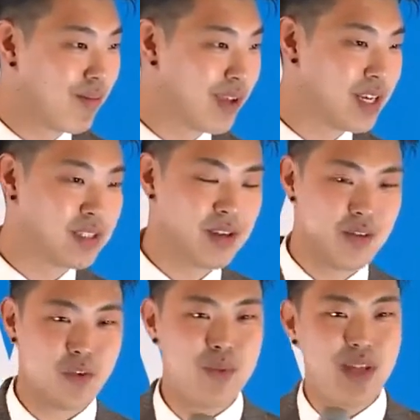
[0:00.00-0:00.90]
Yes.
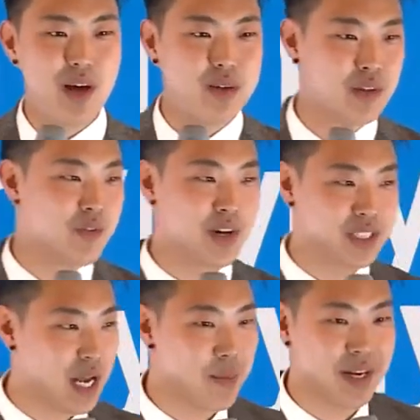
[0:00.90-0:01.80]
For me, that was the
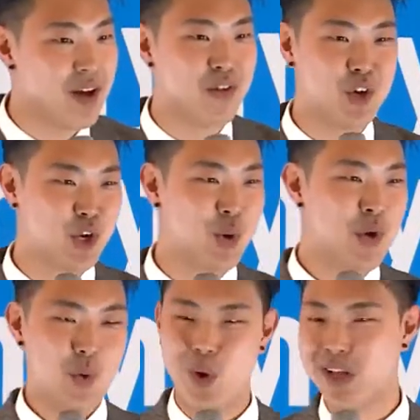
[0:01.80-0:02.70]
first time. I never knew
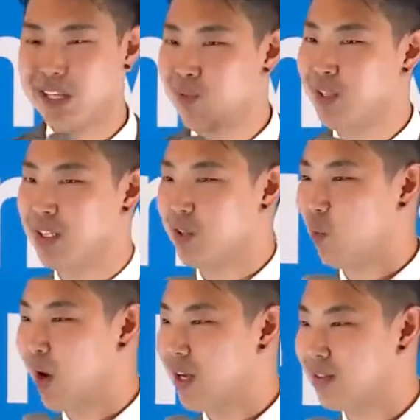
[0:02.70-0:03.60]
what a deep cleanser
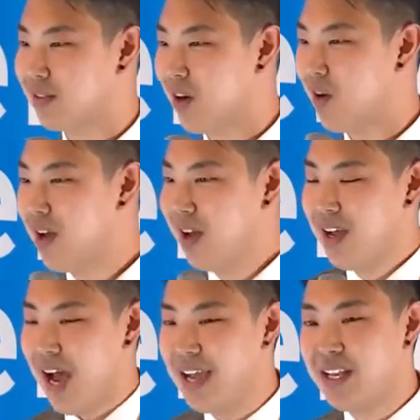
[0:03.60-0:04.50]
was,
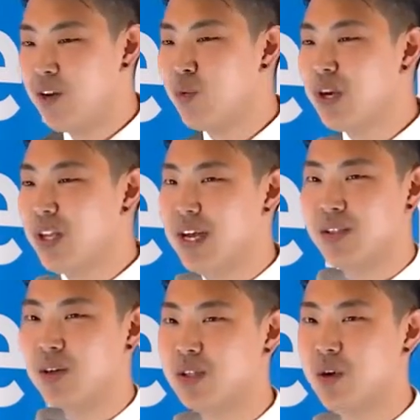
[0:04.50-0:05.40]
I didn't realize
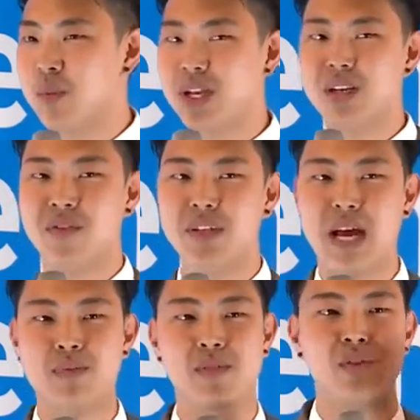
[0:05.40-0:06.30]
there are so many different
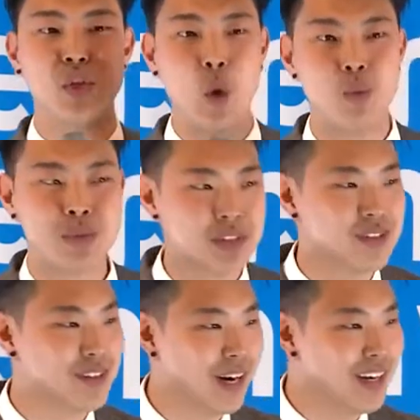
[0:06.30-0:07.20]
types of soaps,
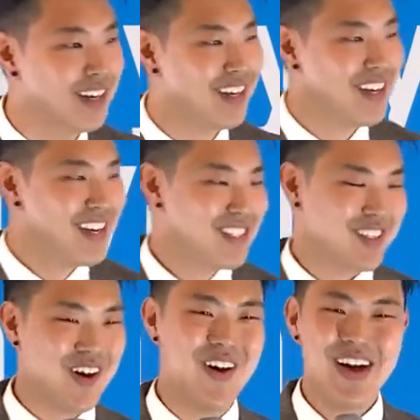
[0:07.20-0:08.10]
right?
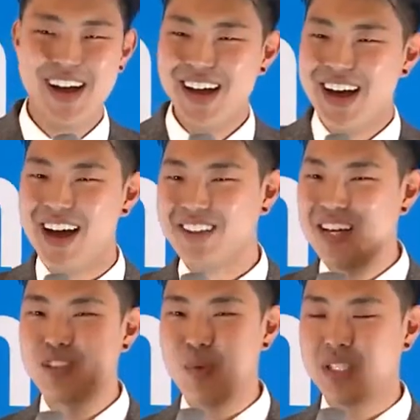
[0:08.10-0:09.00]
So I
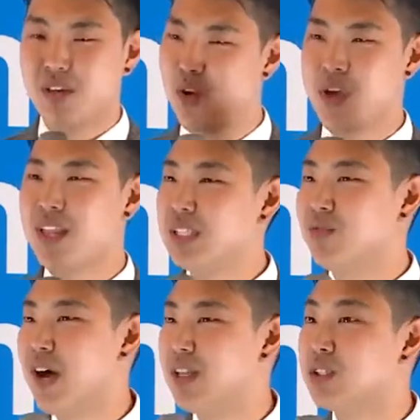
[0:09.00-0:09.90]
thought to myself, okay, that's
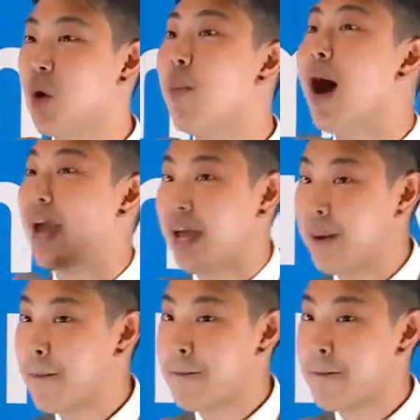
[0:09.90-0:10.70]
fine, let's go buy it.